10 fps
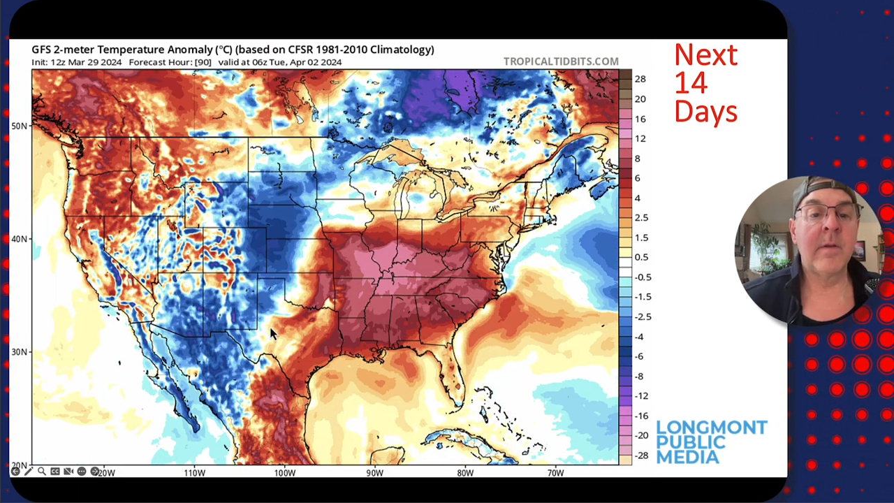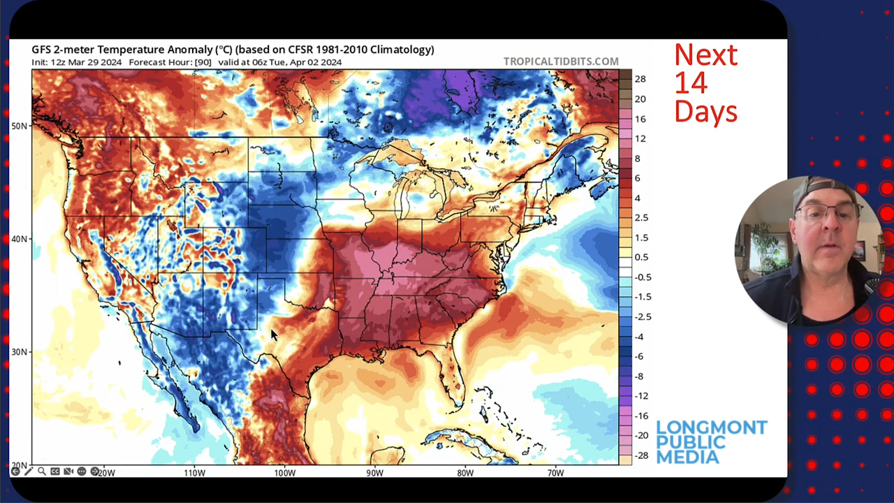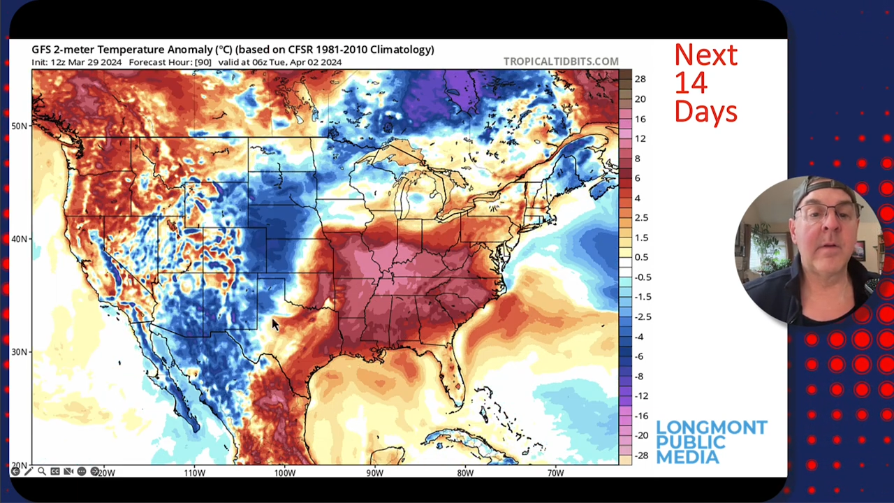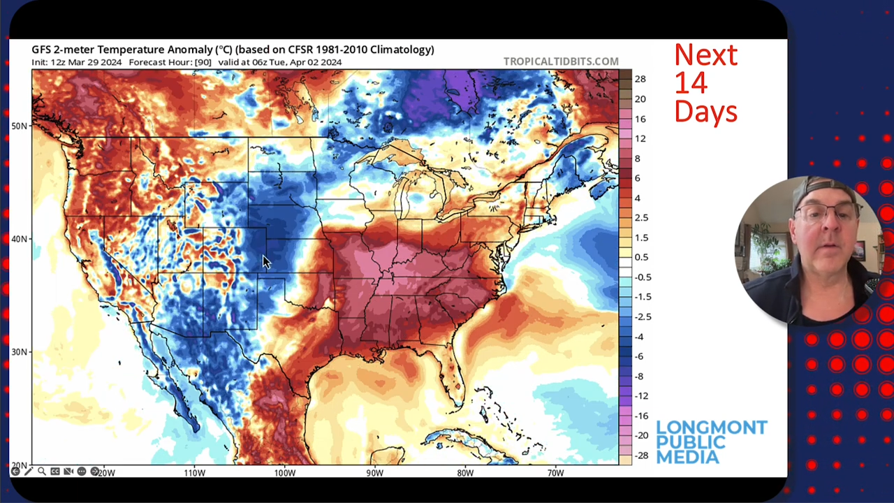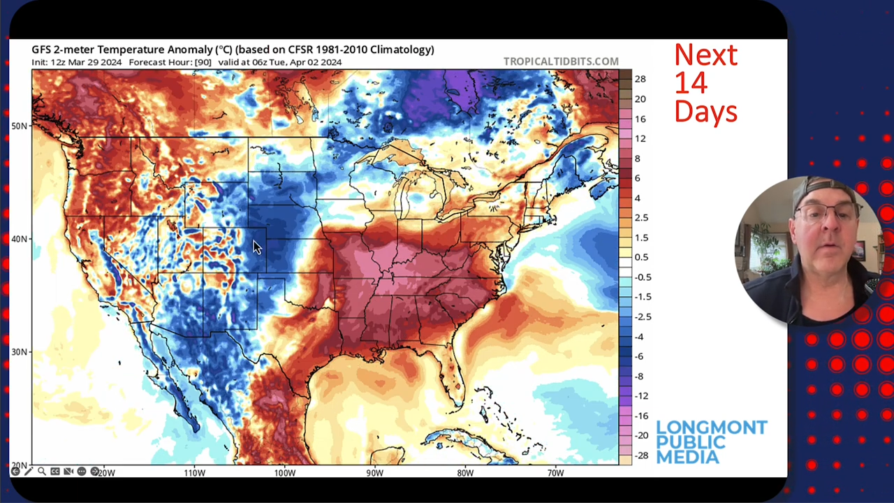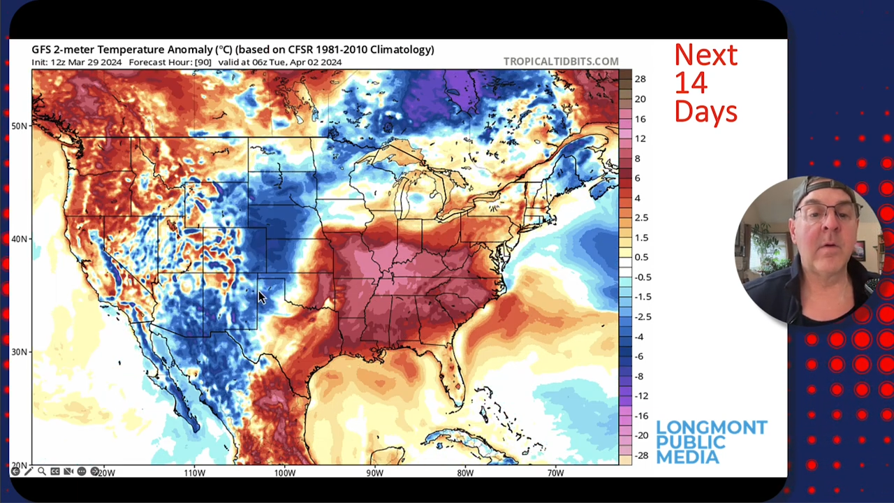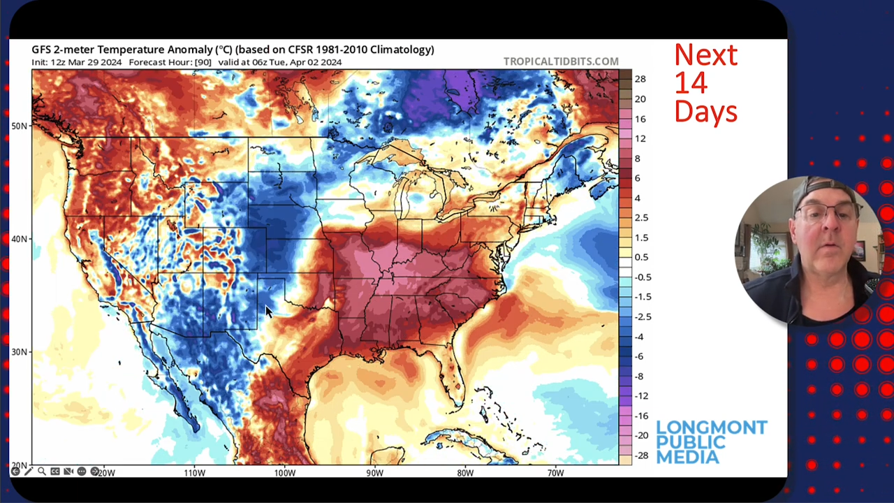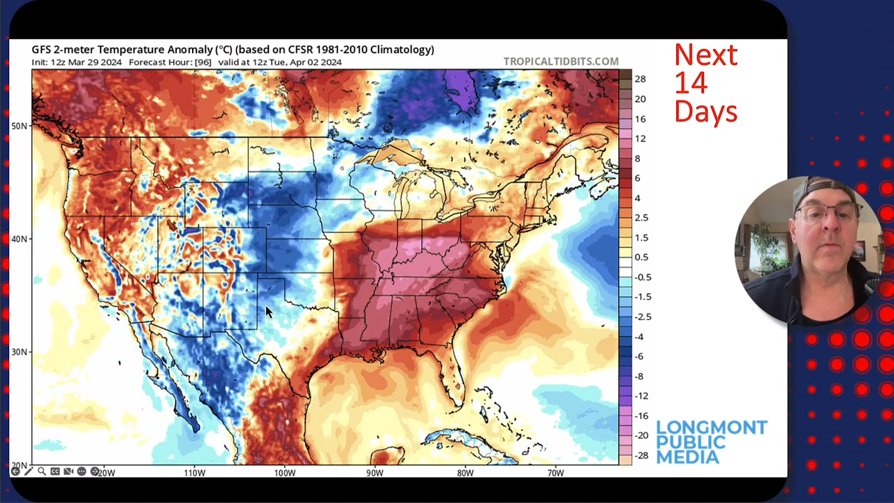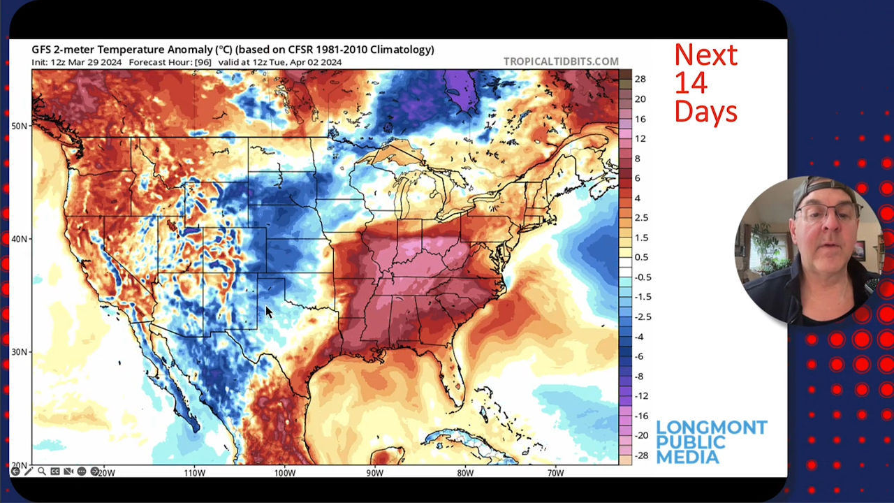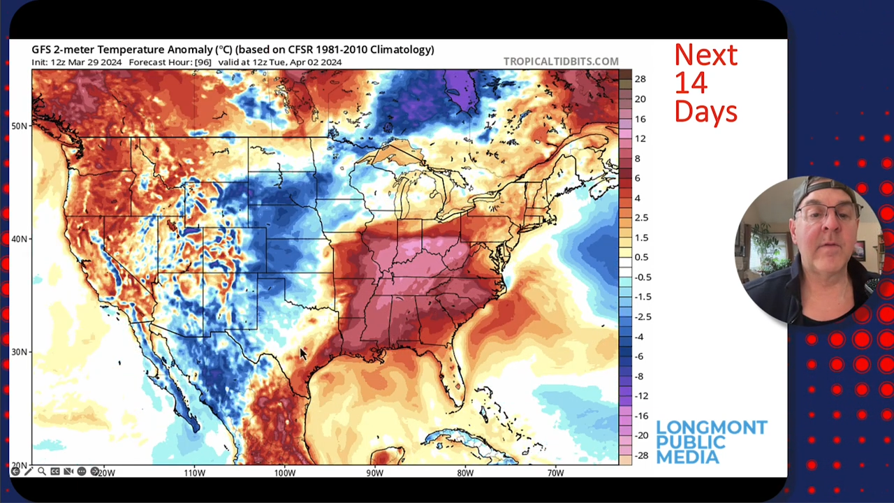little
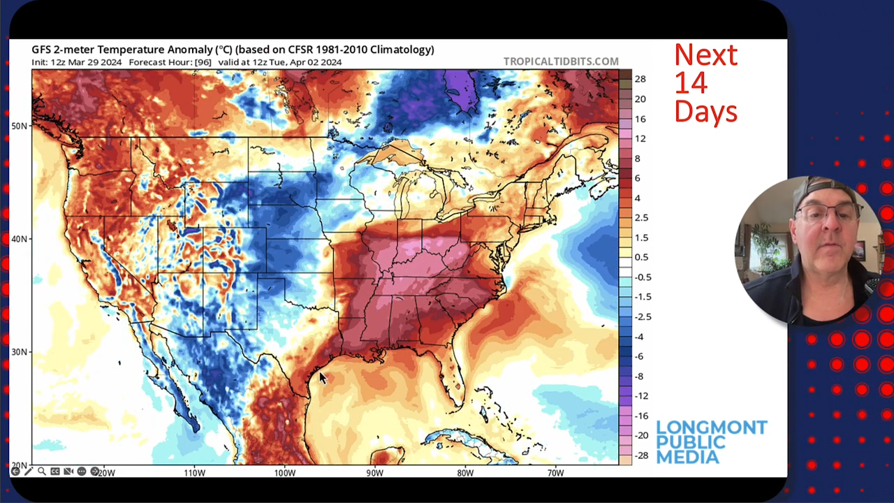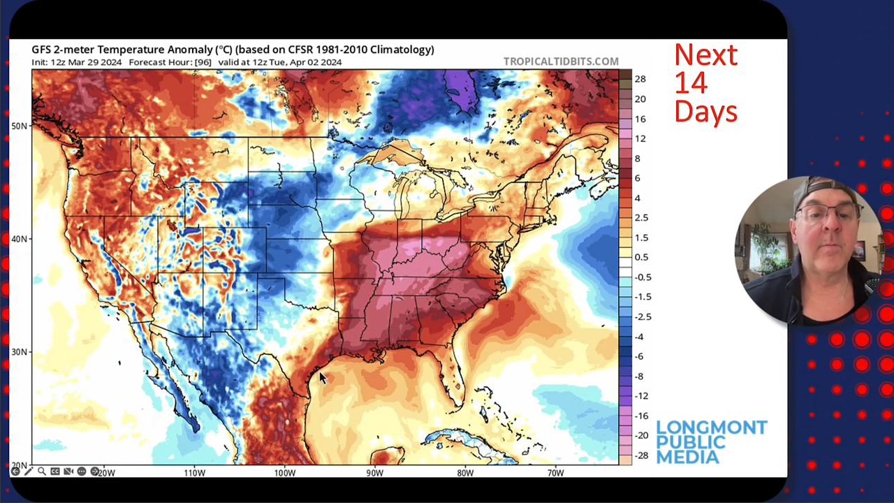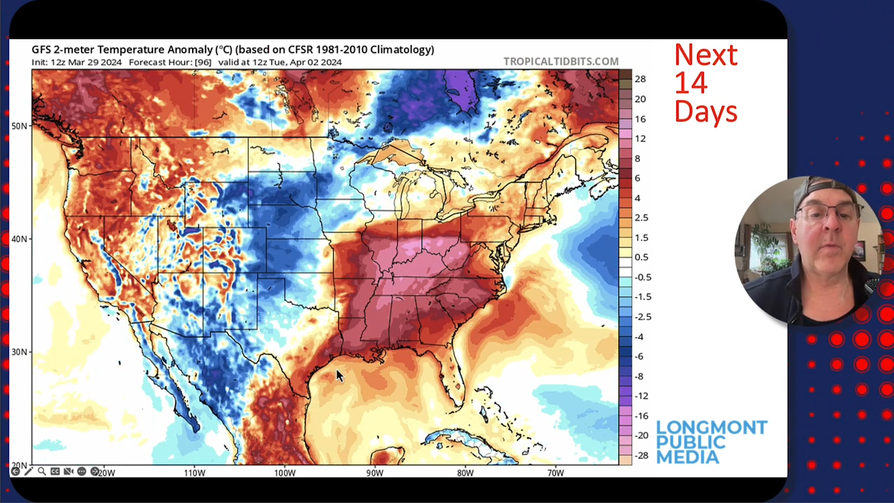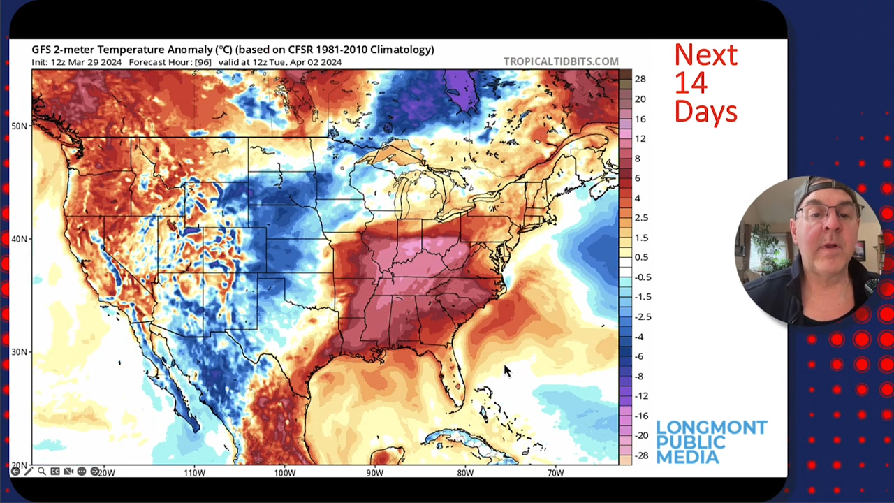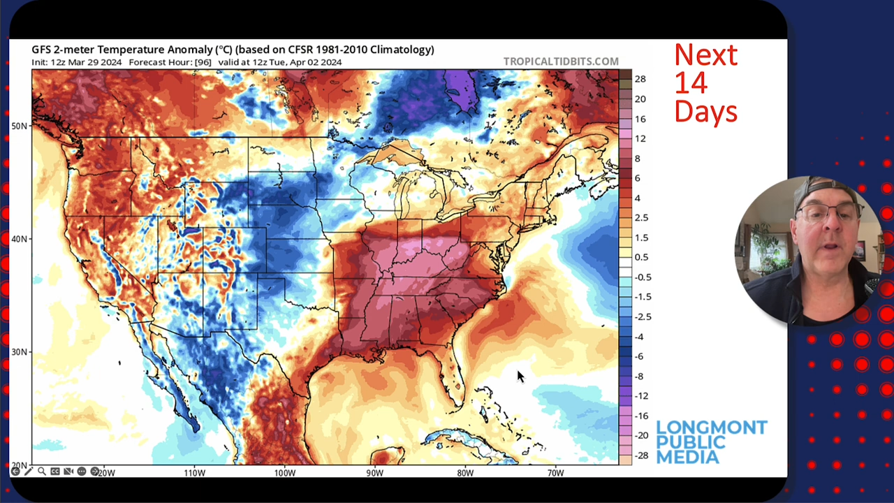cold front spread